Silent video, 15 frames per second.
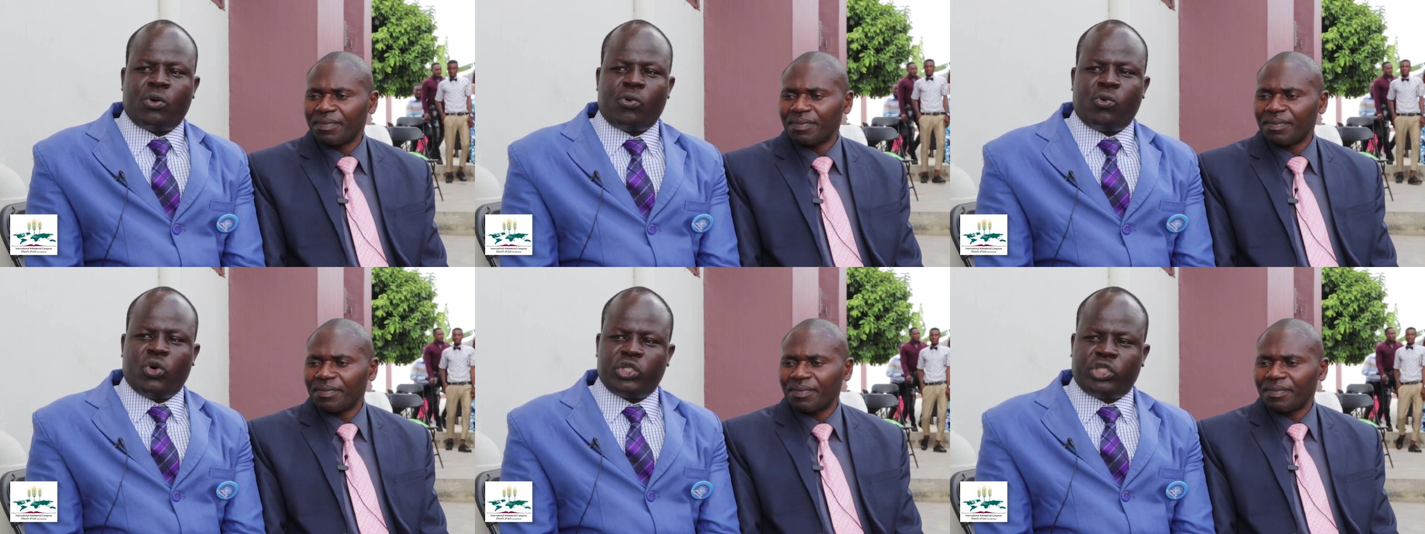
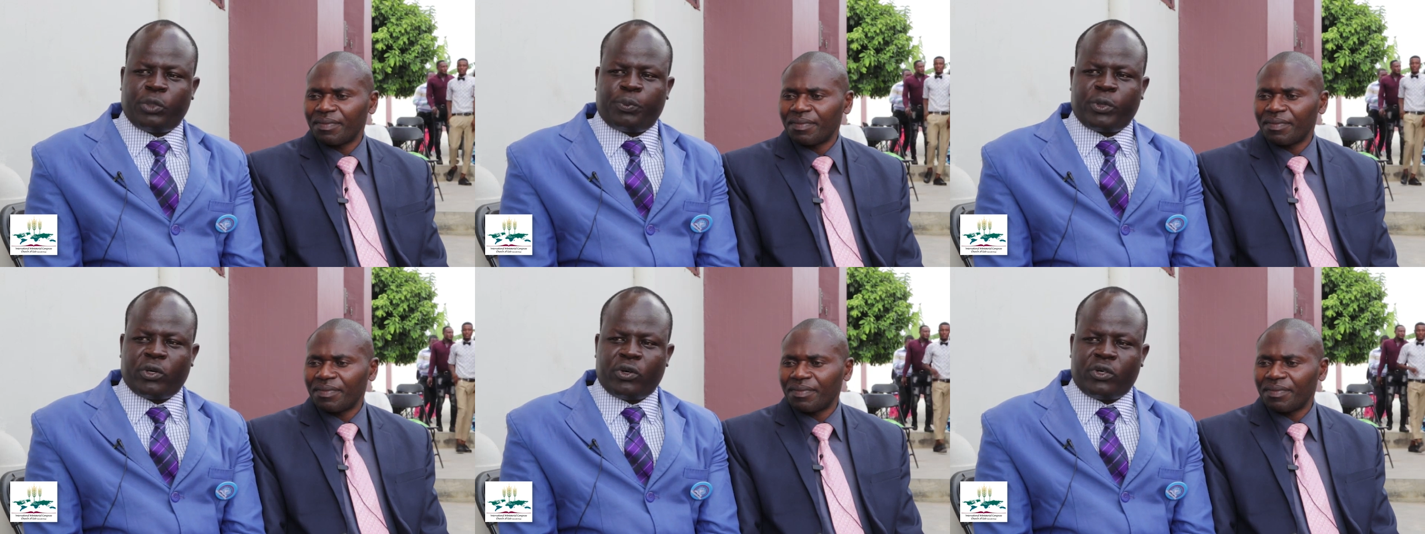
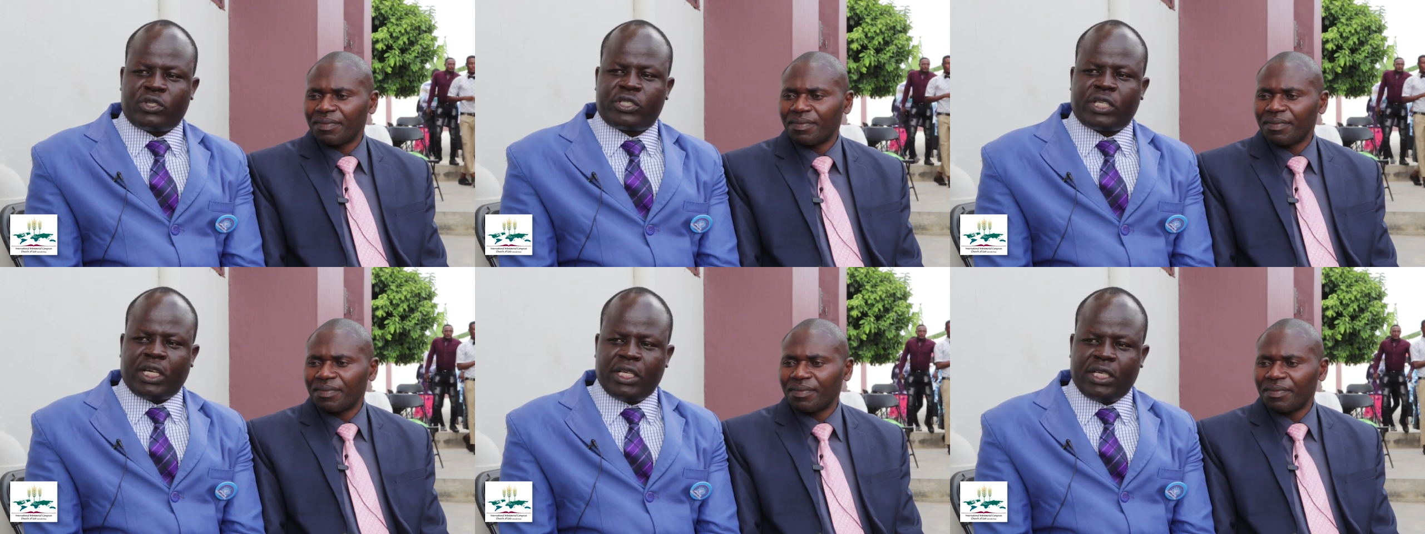Speaker 1: worshiping on
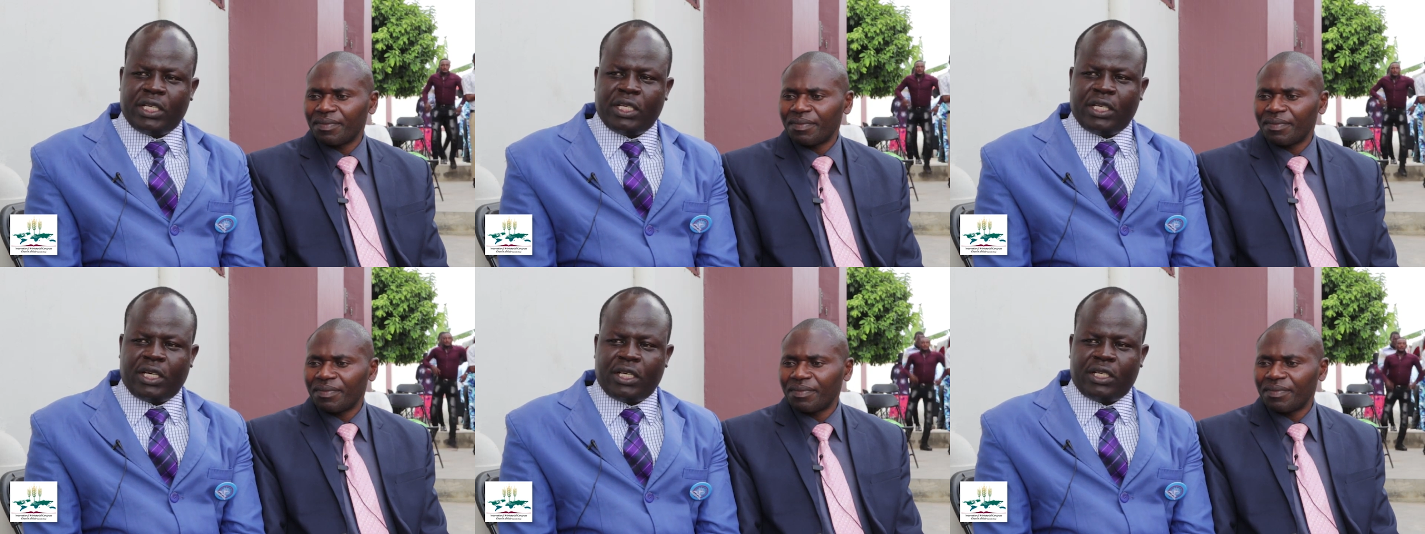
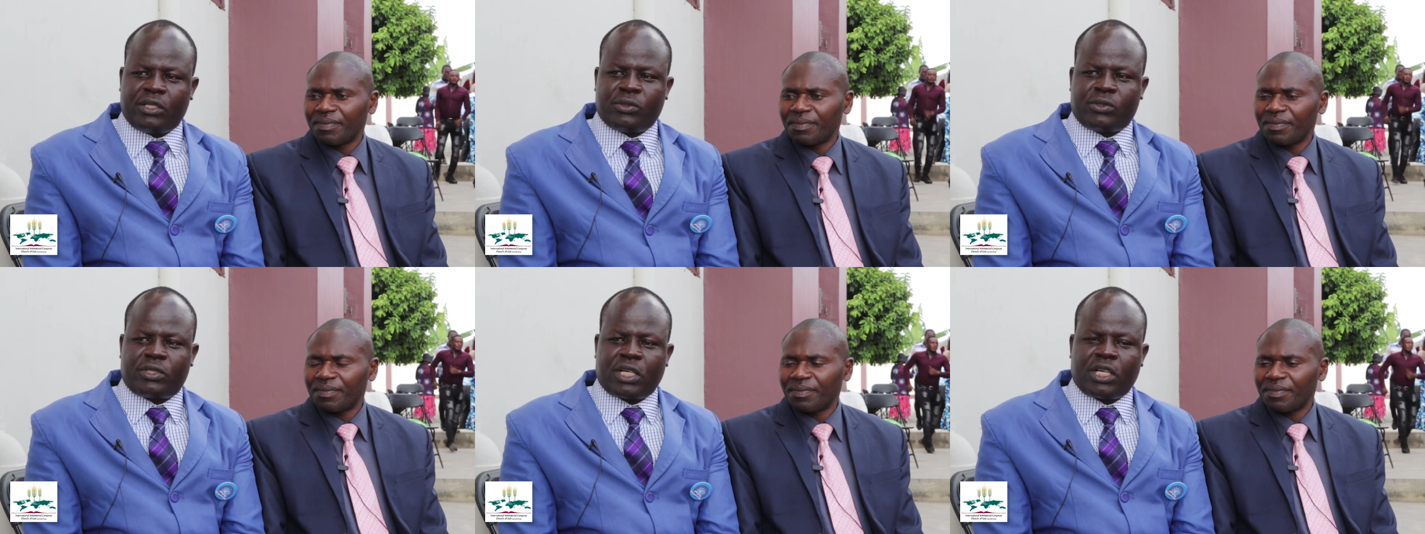Sunday and
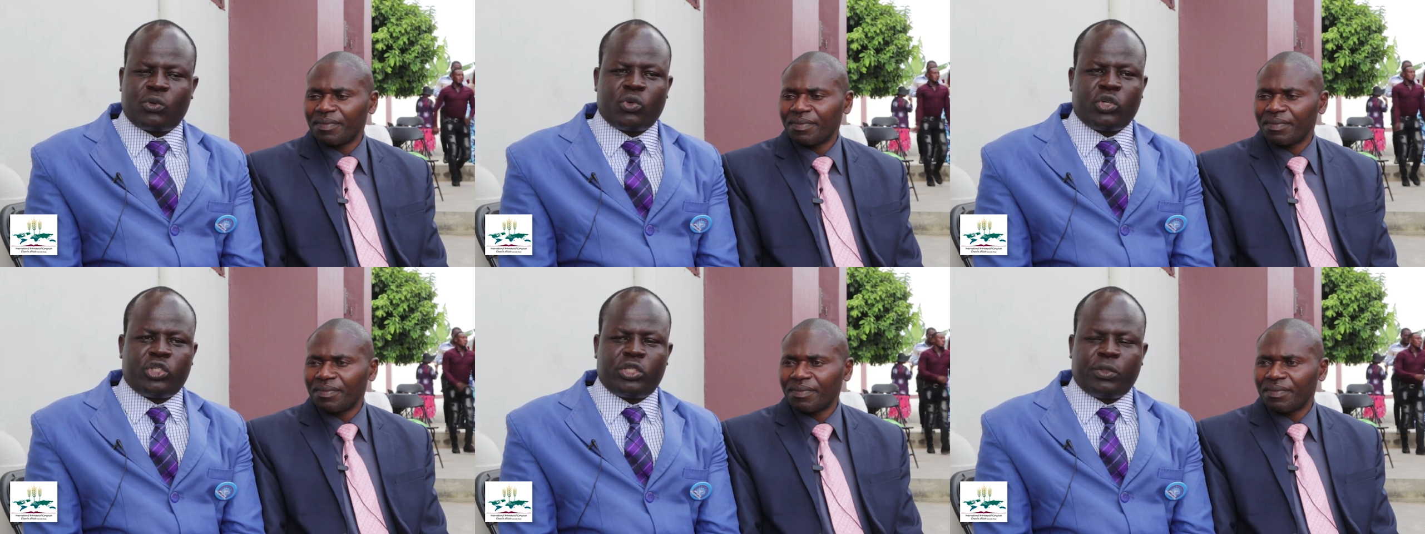to start
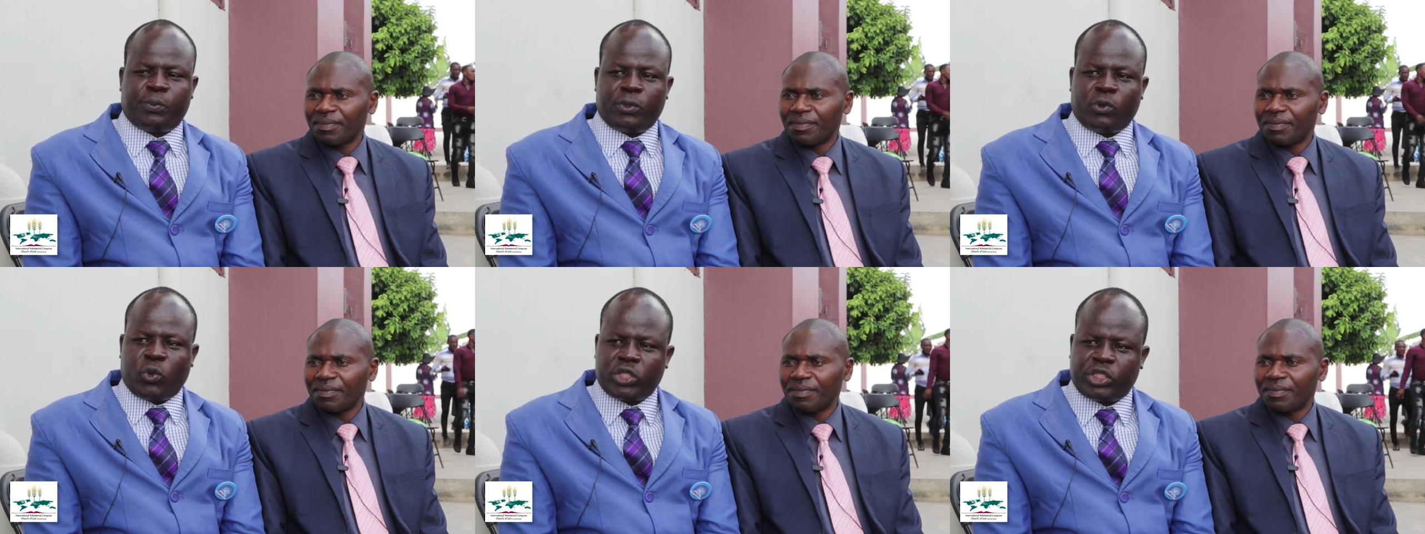
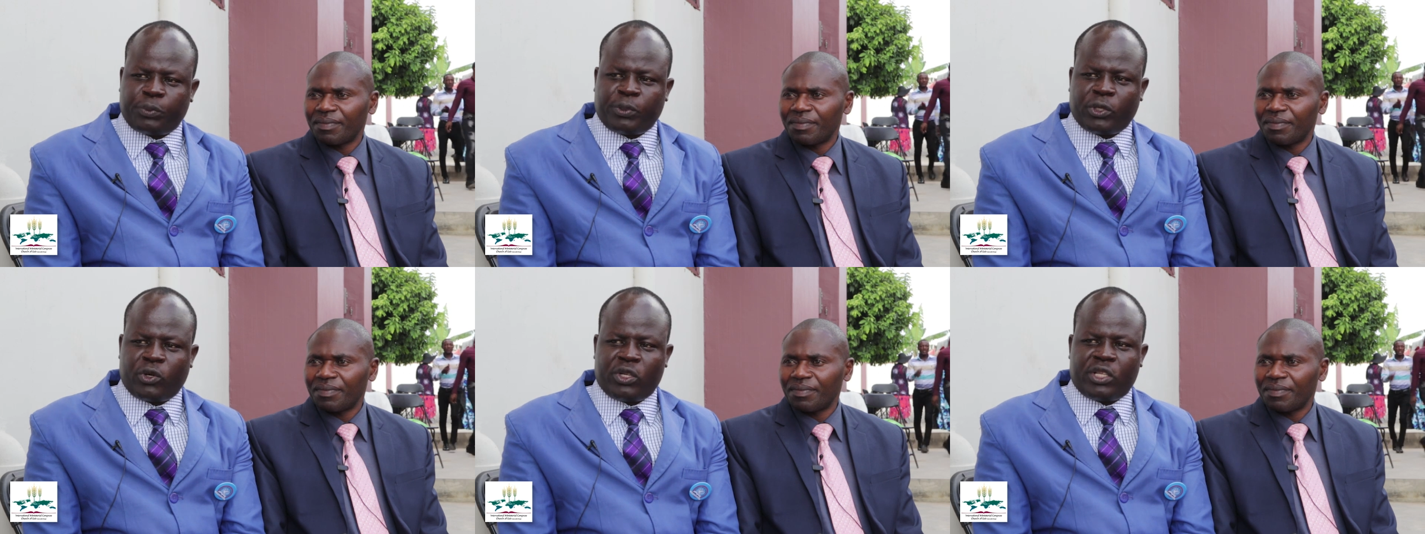
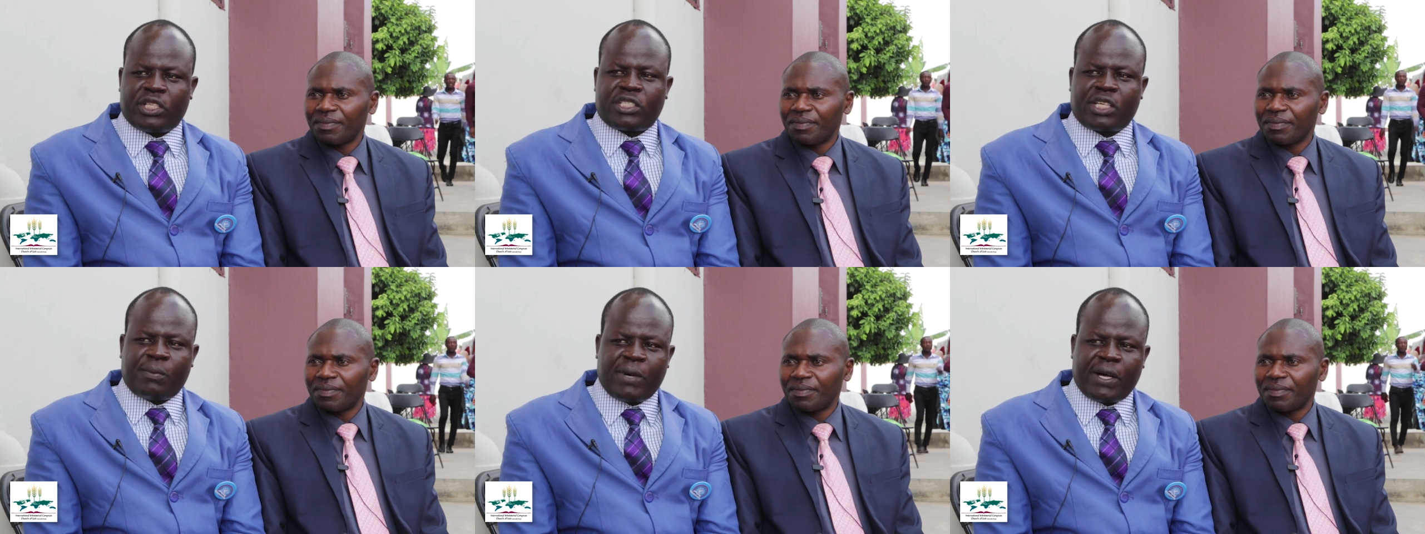worshiping on the
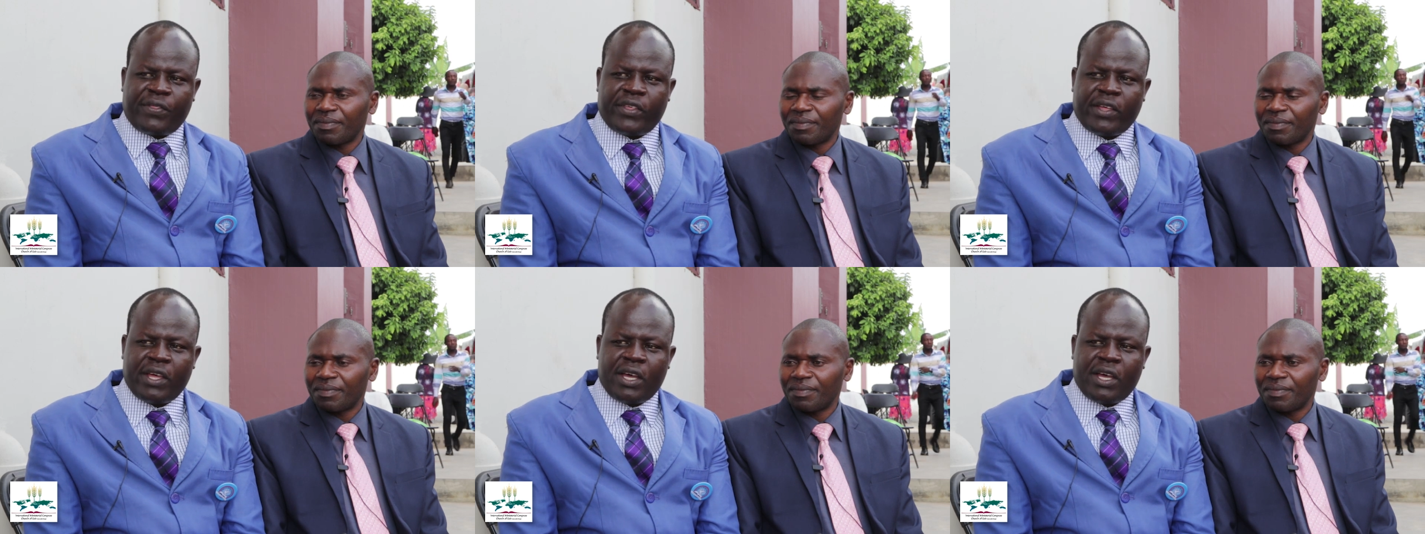Sabbath,